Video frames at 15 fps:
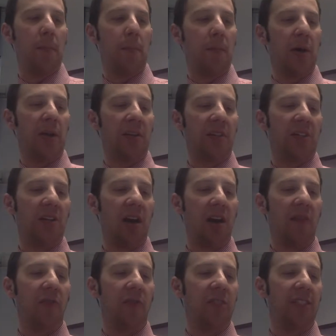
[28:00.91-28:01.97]
But let's
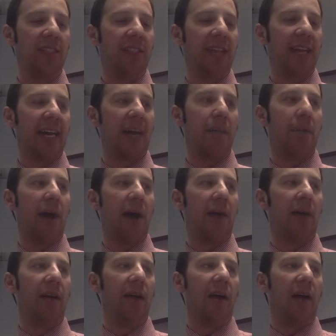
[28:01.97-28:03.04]
talk for just a second
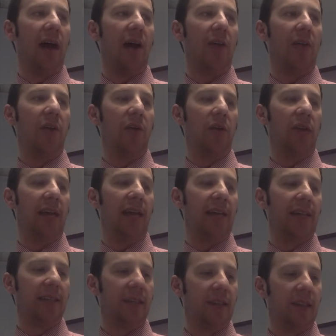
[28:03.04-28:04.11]
about how they
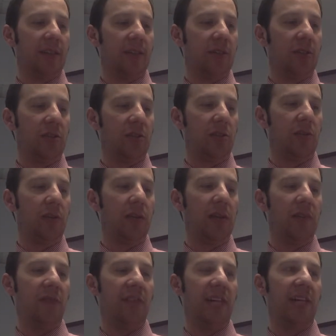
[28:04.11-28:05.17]
relate to
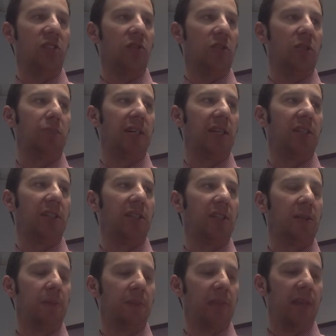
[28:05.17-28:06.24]
invitational
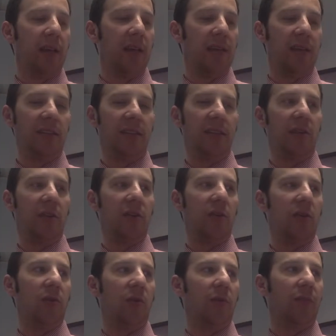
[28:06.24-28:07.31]
speeches.
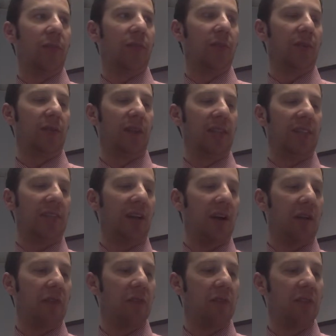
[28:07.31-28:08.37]
So let's
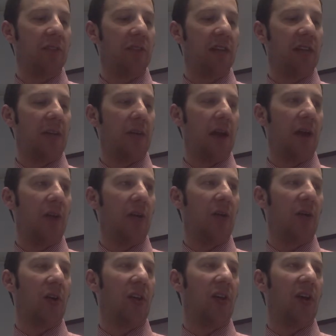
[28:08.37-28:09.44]
talk first about
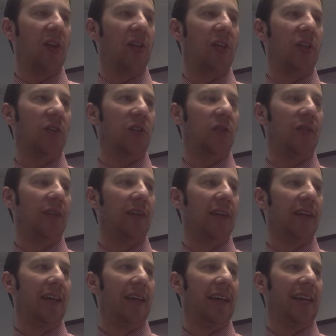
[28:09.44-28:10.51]
chronological.
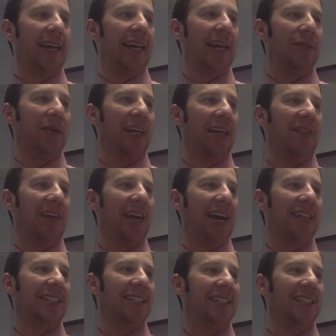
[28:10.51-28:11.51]
And I'm going to give you guys a